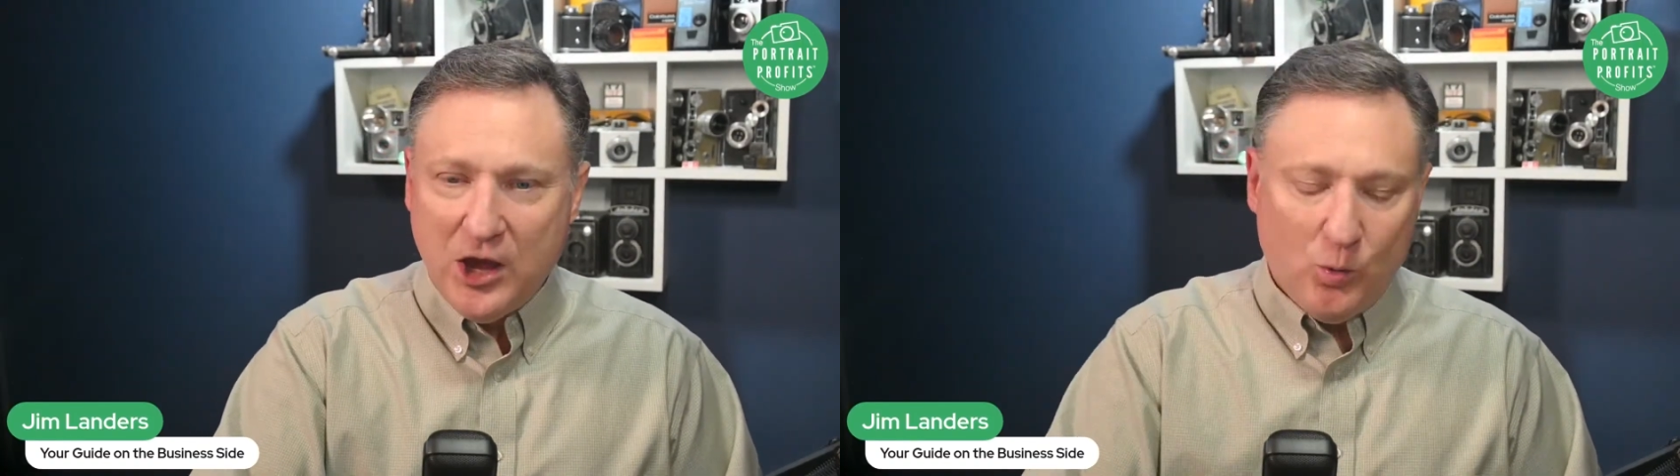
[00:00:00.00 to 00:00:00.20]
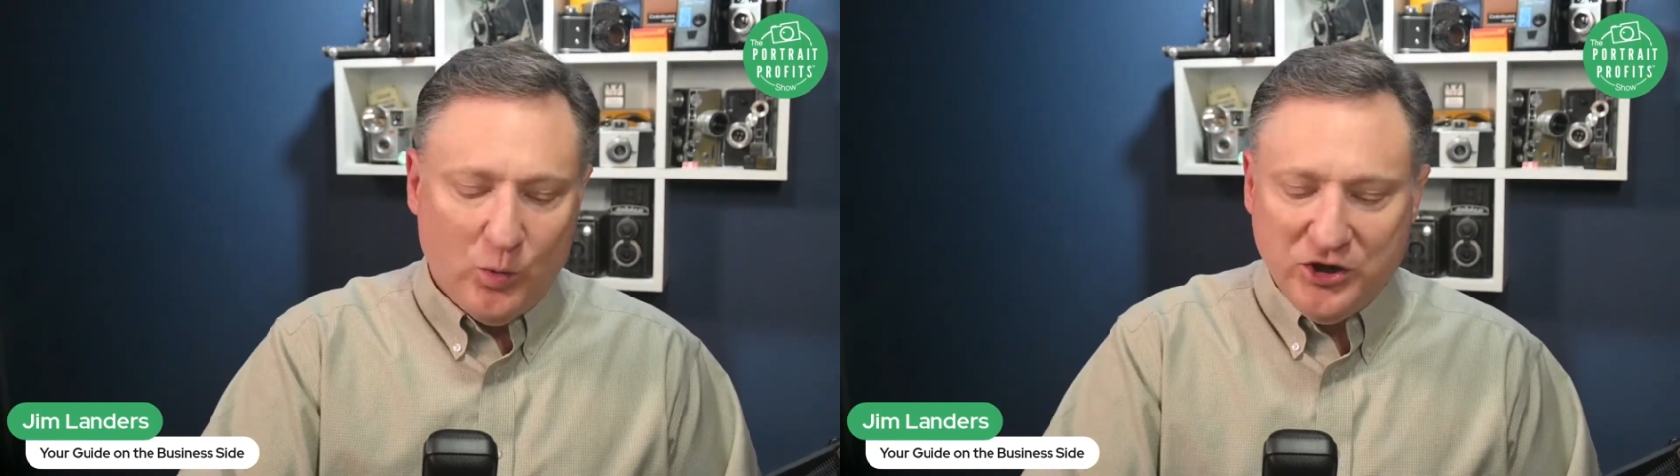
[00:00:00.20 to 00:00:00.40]

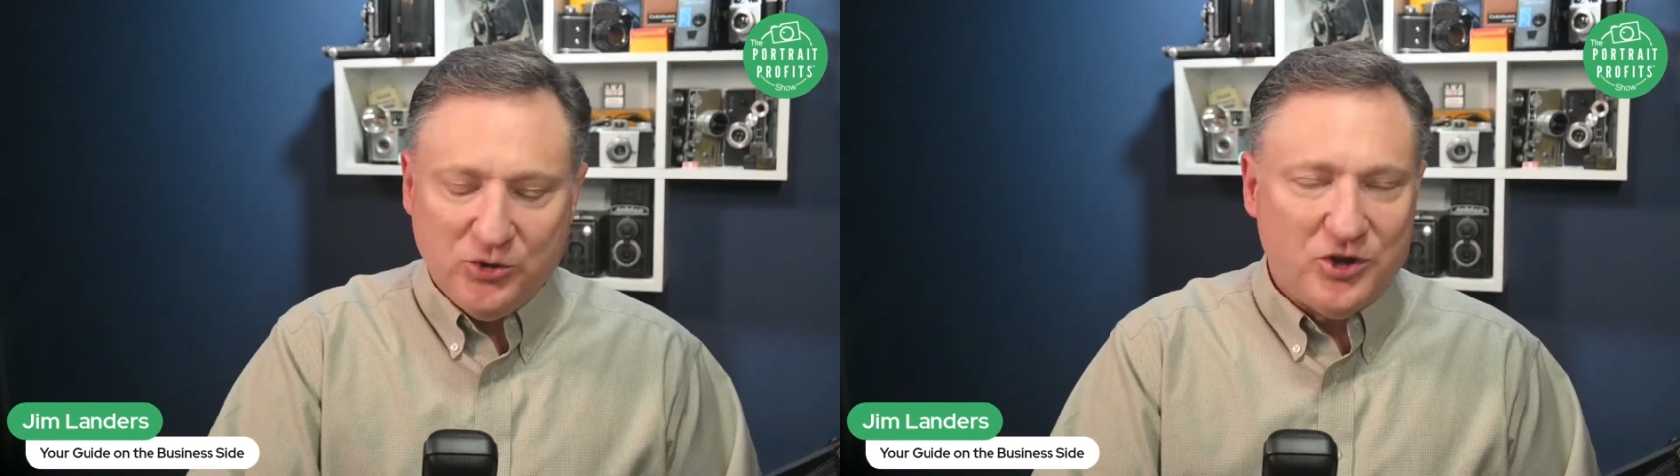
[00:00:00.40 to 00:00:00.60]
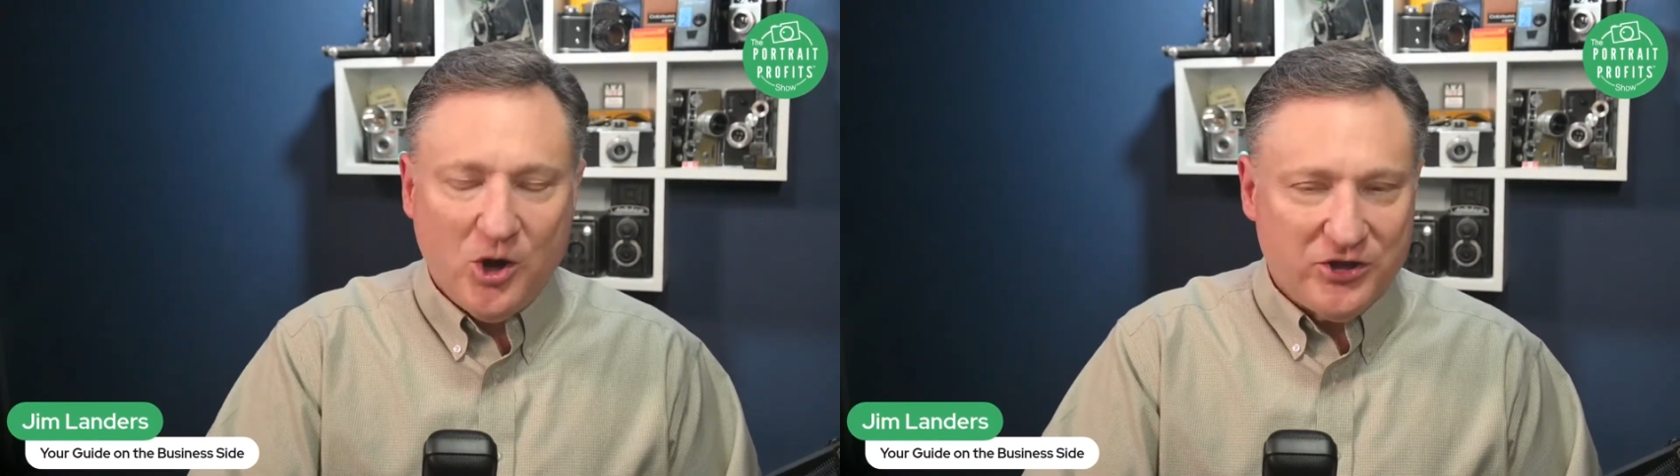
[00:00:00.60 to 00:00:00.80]
when you
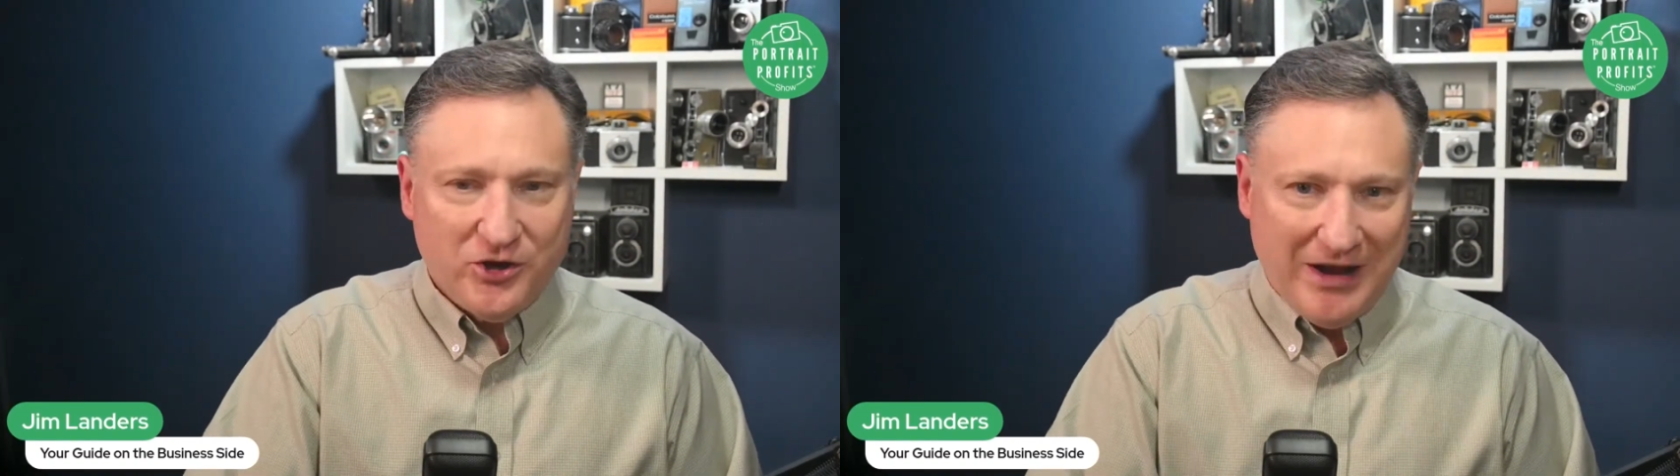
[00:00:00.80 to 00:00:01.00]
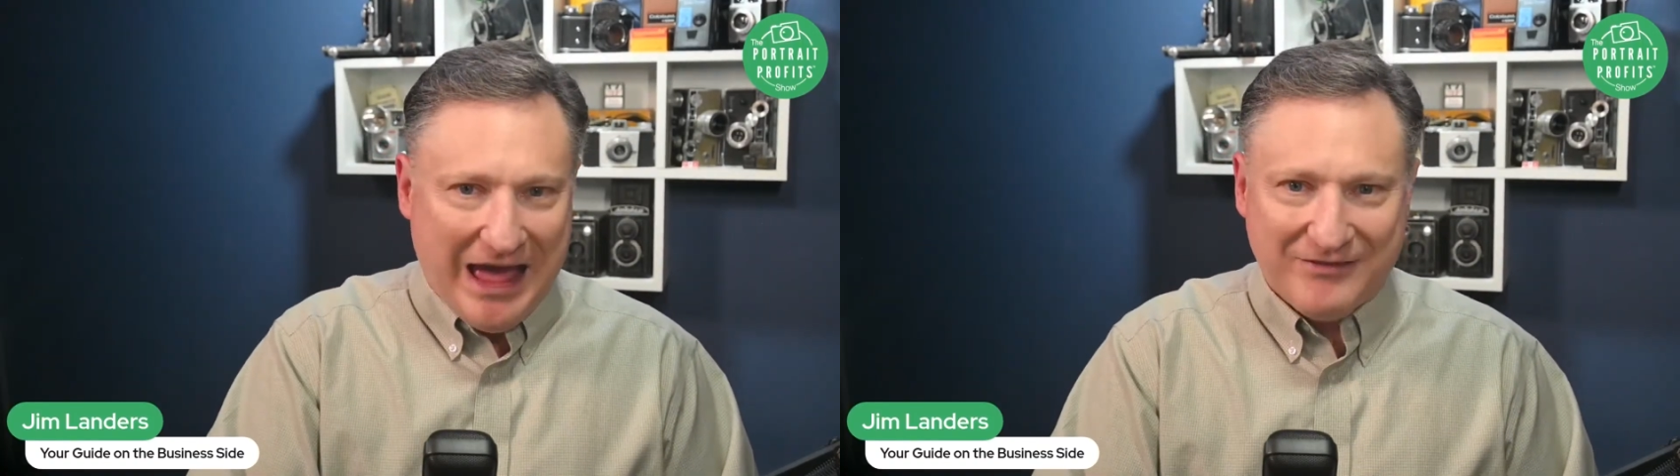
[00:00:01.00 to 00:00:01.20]
know you
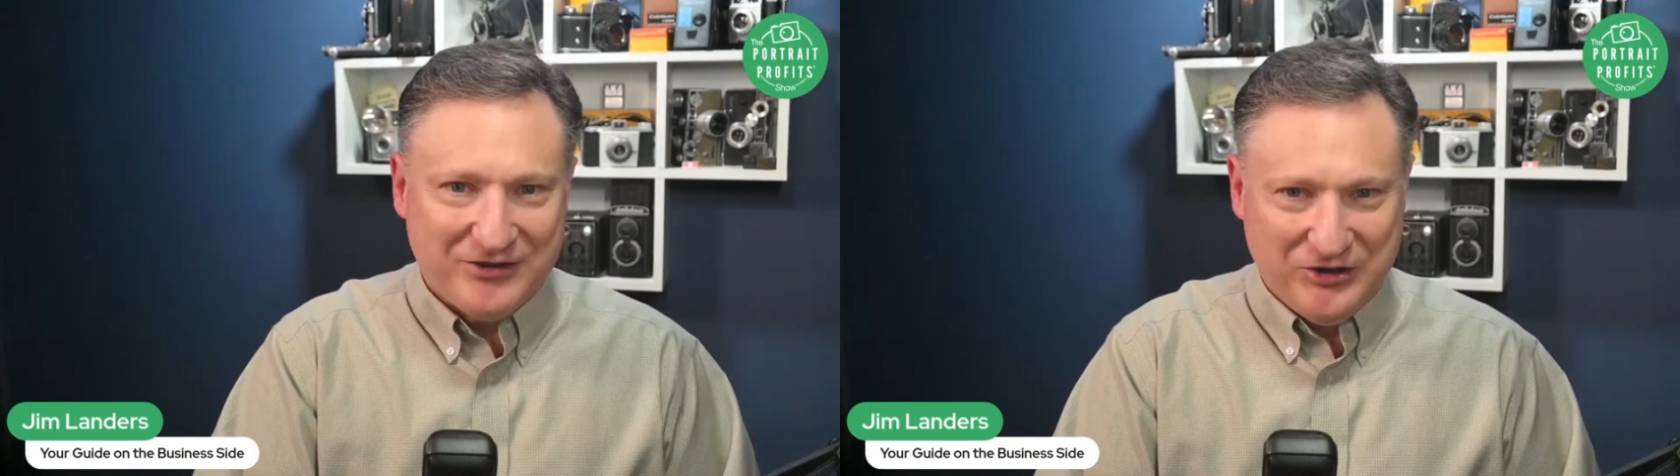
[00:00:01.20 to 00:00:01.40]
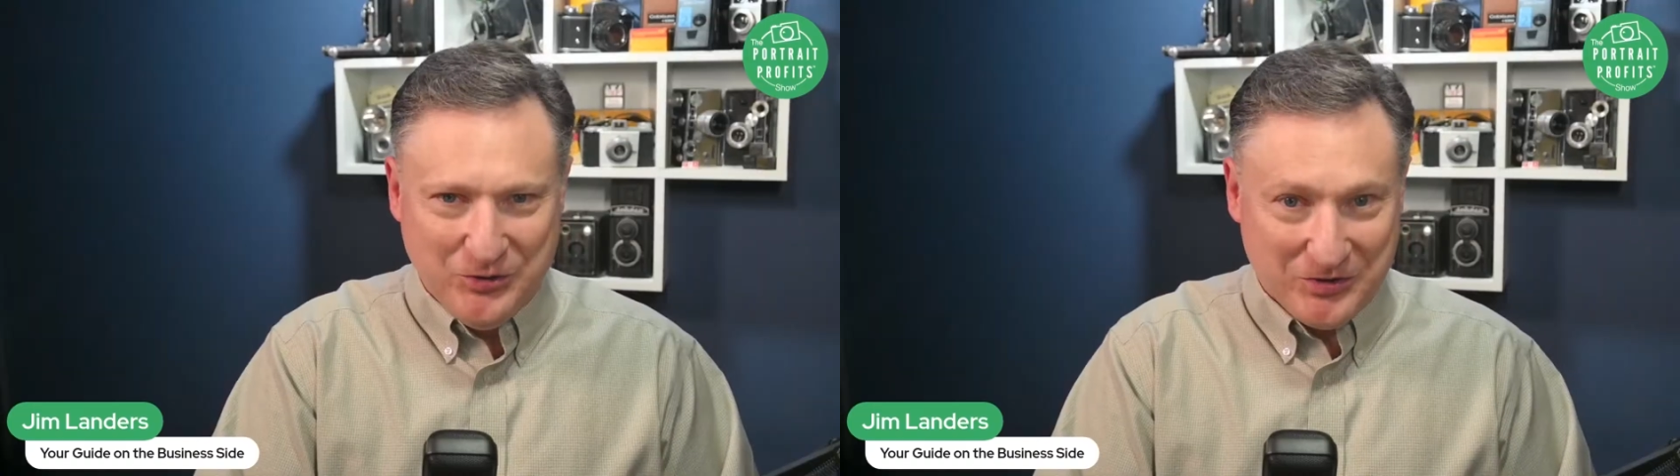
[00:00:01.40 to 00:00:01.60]
don't have to
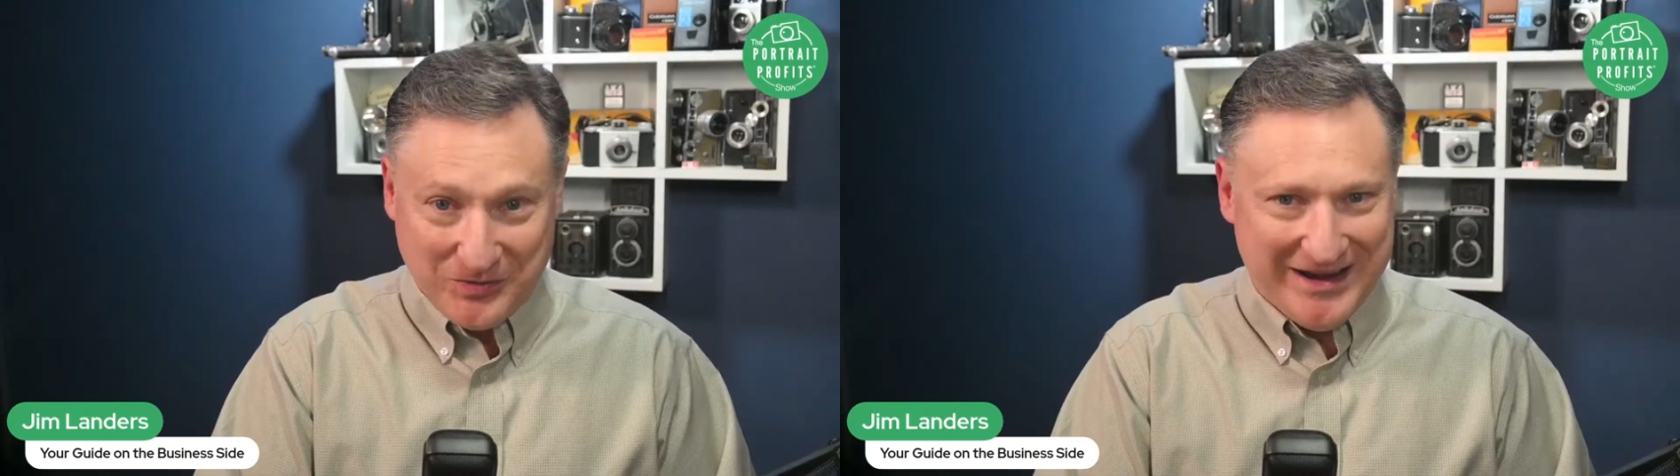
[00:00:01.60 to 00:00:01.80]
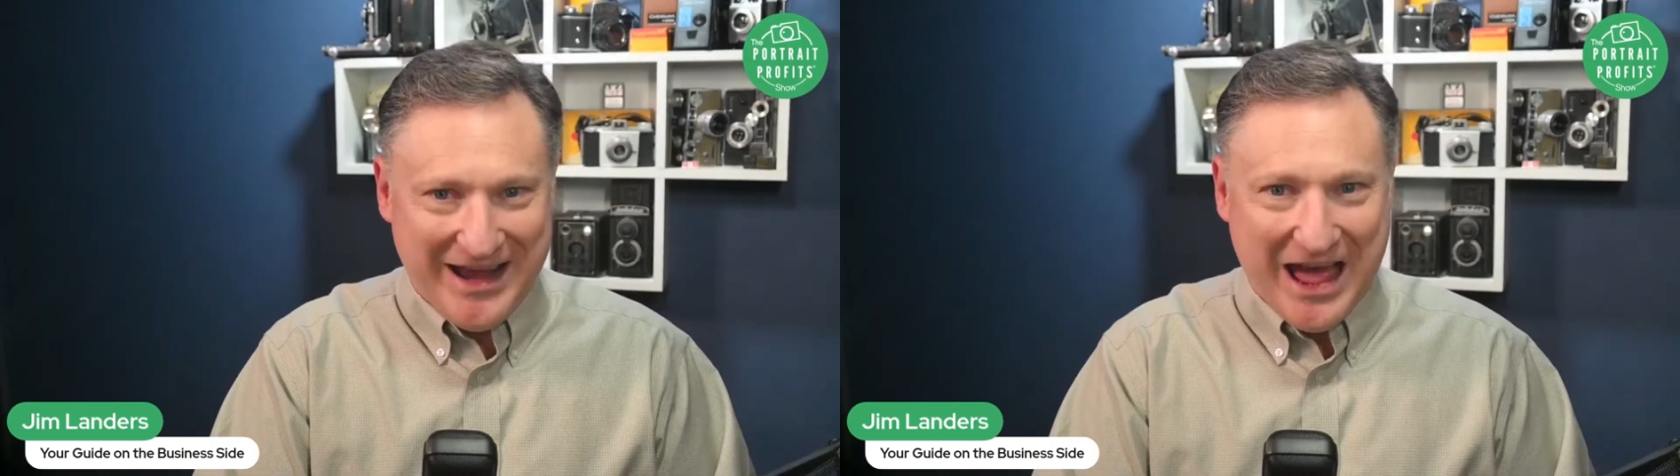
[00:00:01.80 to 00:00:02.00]
do it
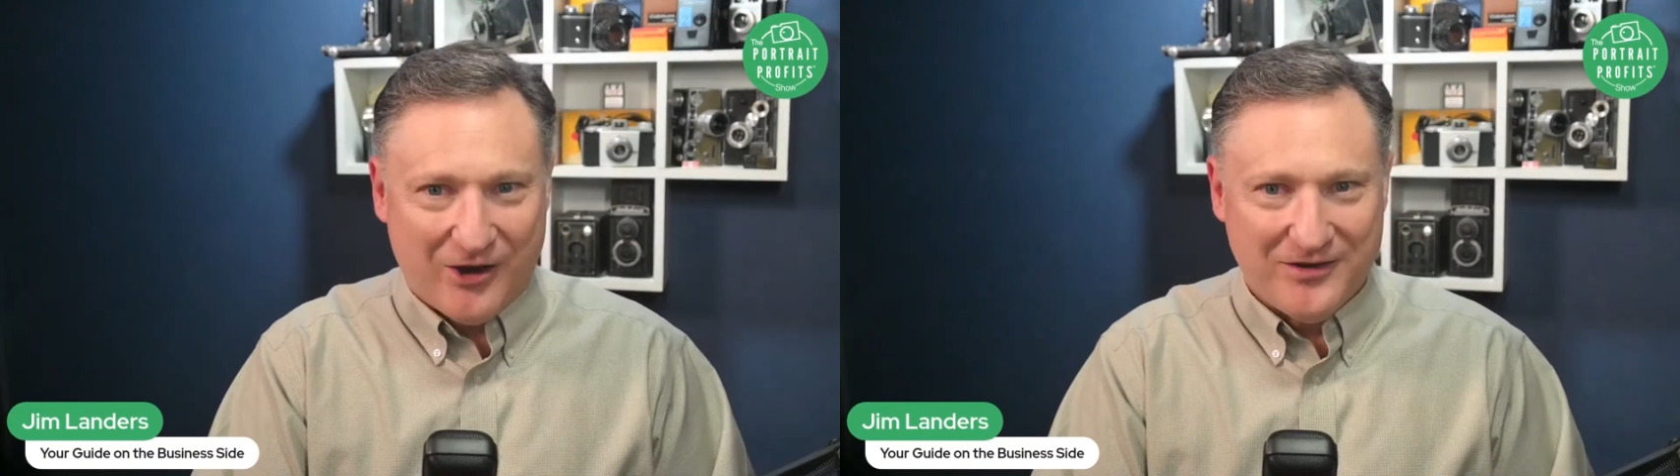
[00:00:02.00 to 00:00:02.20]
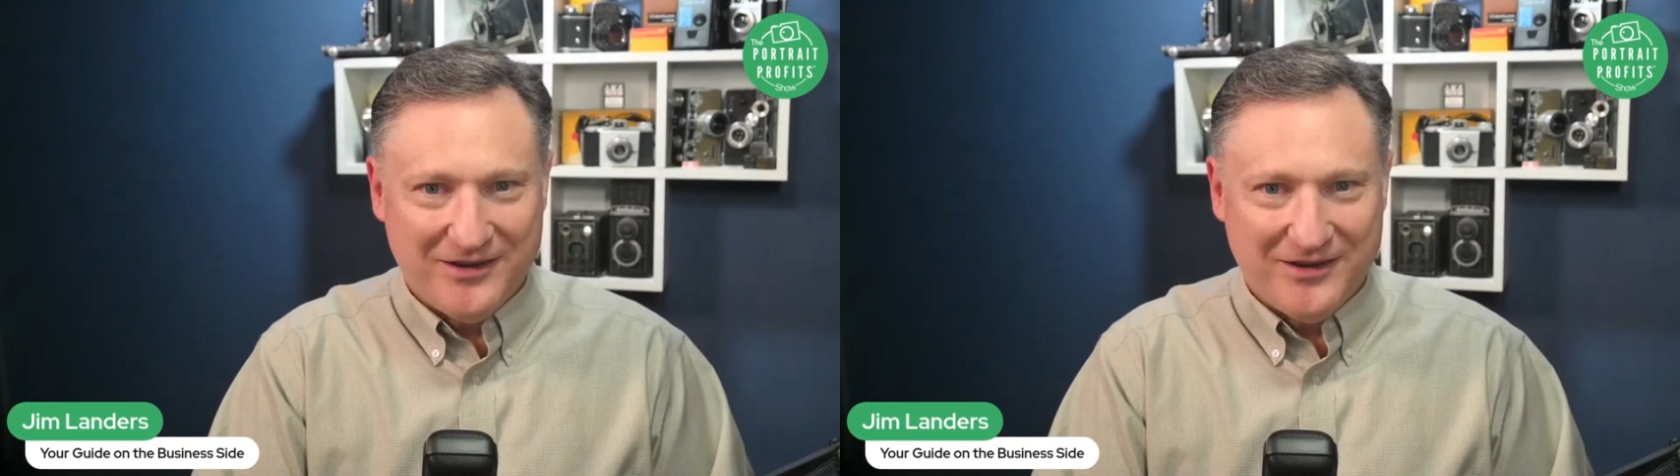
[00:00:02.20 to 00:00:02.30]
right now.